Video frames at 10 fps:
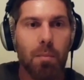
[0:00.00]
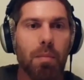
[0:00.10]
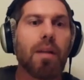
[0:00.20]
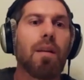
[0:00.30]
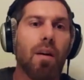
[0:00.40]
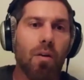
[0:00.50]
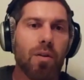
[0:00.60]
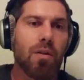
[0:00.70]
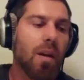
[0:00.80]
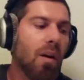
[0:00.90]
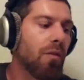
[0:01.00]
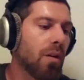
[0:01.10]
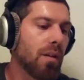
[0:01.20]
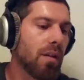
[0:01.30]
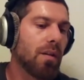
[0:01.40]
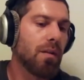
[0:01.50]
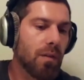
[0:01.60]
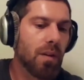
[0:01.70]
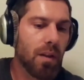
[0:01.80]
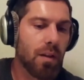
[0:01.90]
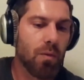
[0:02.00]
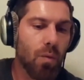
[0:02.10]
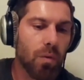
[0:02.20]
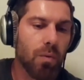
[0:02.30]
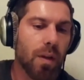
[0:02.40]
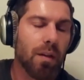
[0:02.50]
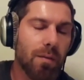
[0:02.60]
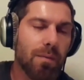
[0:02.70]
but also now for the one wheel.